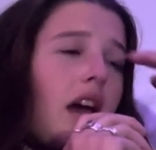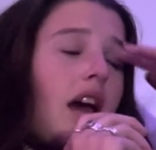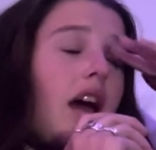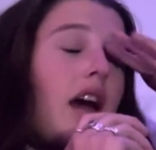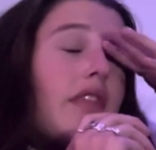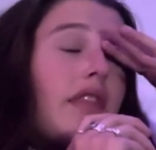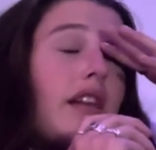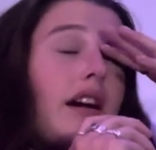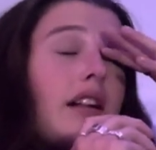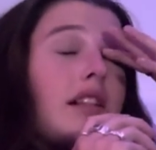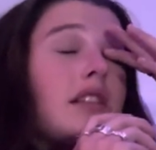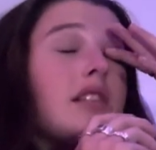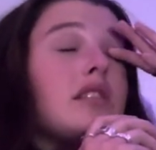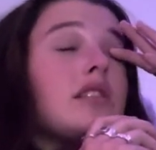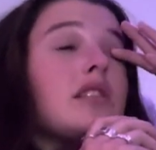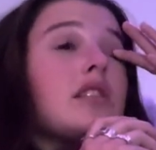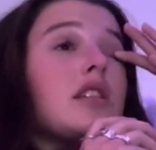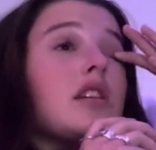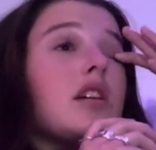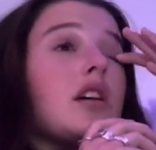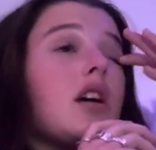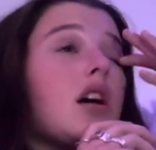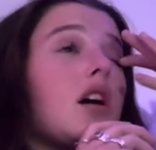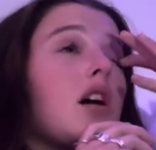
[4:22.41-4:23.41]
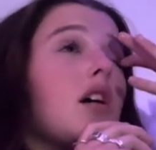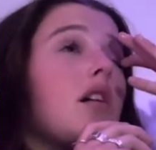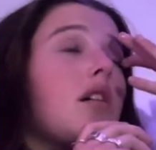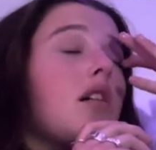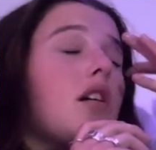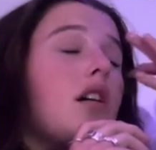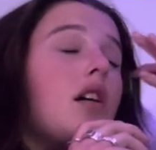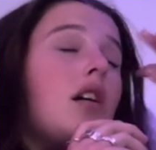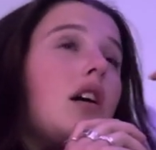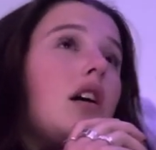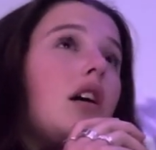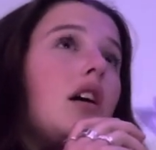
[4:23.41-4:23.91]
And that's
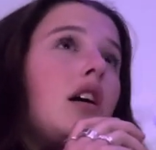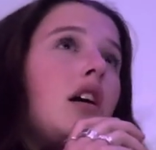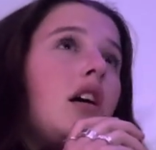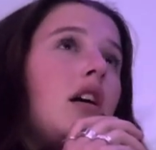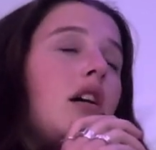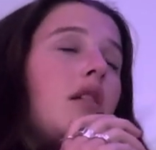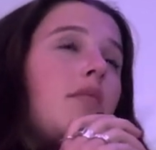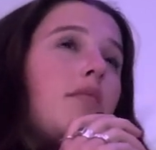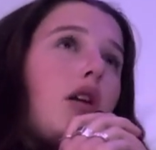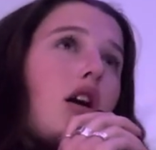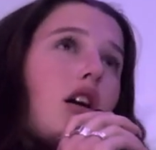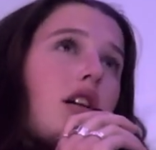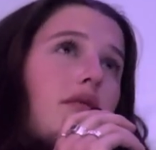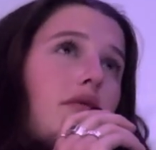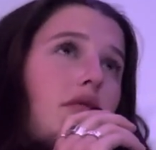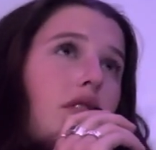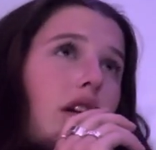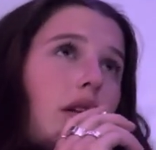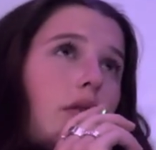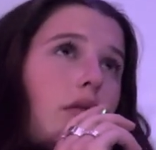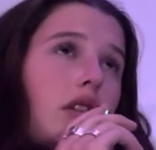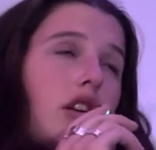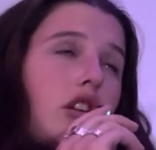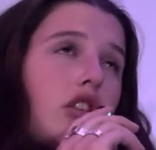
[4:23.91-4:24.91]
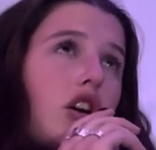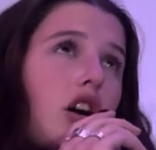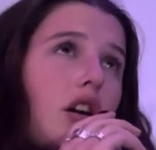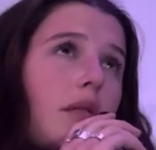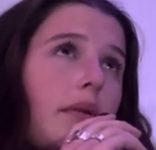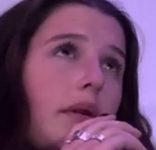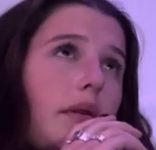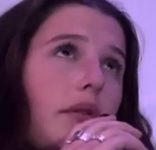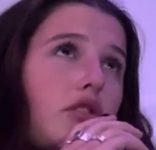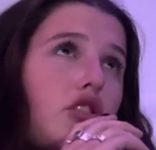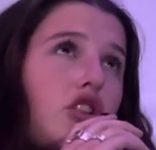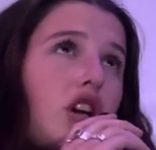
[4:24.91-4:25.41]
part of what I want to talk
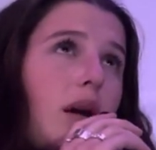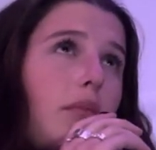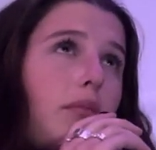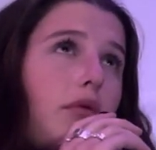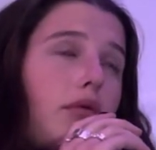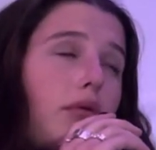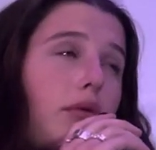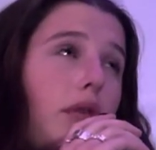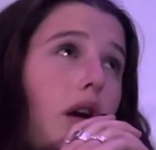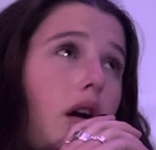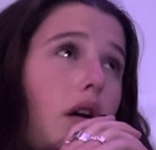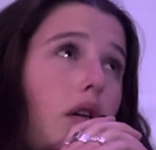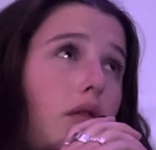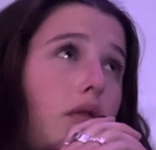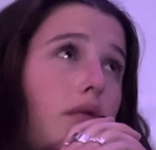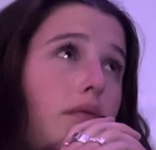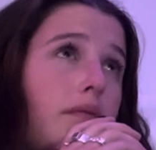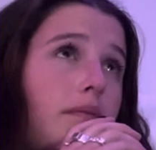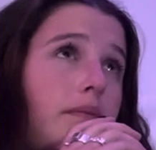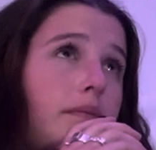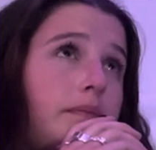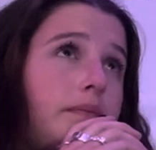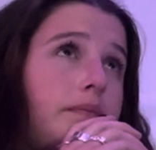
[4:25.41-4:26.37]
about with Chappell Roan.